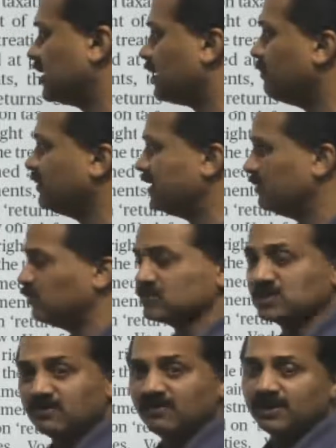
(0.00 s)
company was
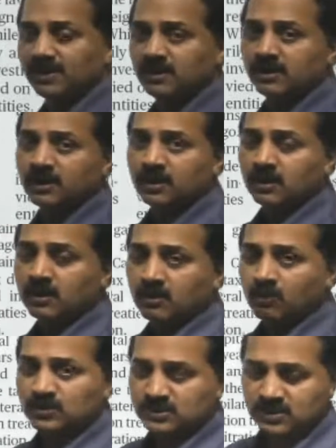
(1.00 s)
given,
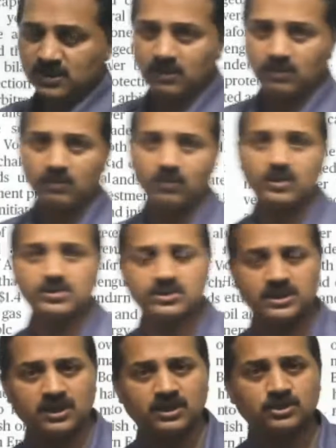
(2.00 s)
was
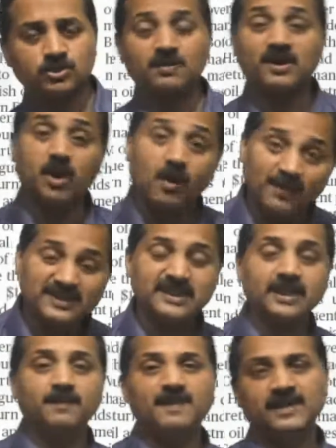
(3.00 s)
to be
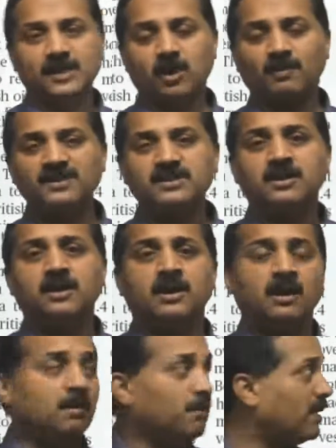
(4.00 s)
compensated by the government,
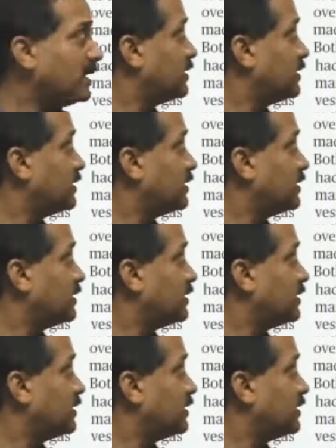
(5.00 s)
but